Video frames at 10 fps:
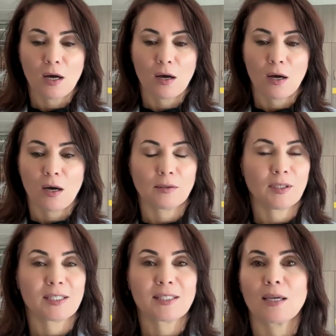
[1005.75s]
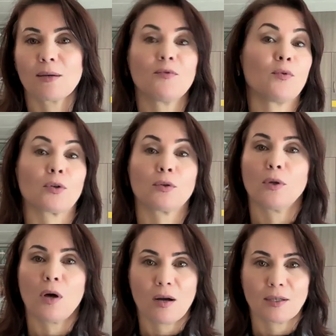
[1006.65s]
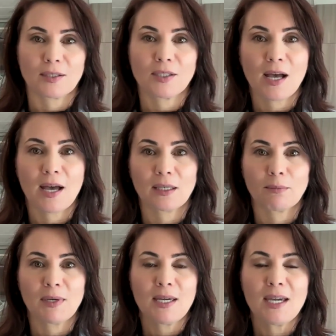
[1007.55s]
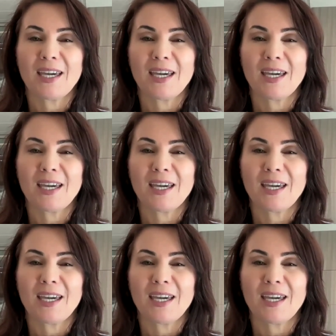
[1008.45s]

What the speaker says: the same for a long time.